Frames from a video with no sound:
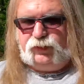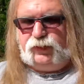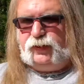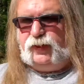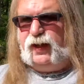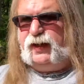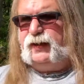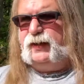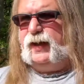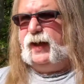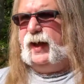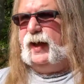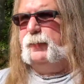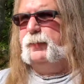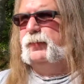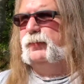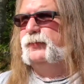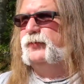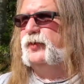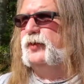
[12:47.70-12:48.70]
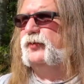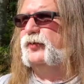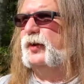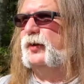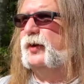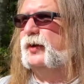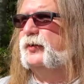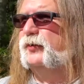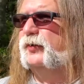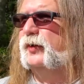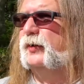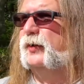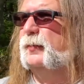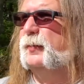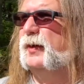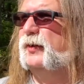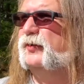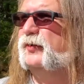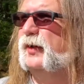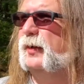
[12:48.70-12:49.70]
Nightcap, geez, I'll get sick to
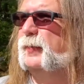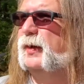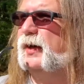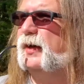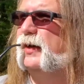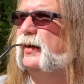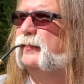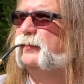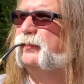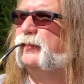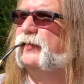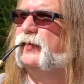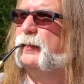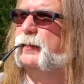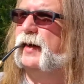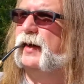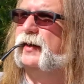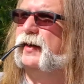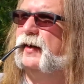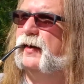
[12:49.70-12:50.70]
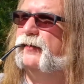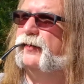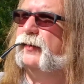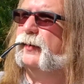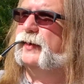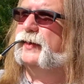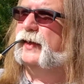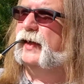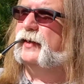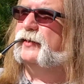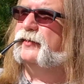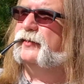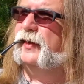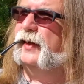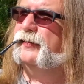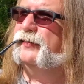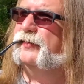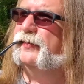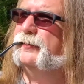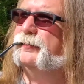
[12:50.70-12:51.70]
my stomach if I'm not careful with that stuff.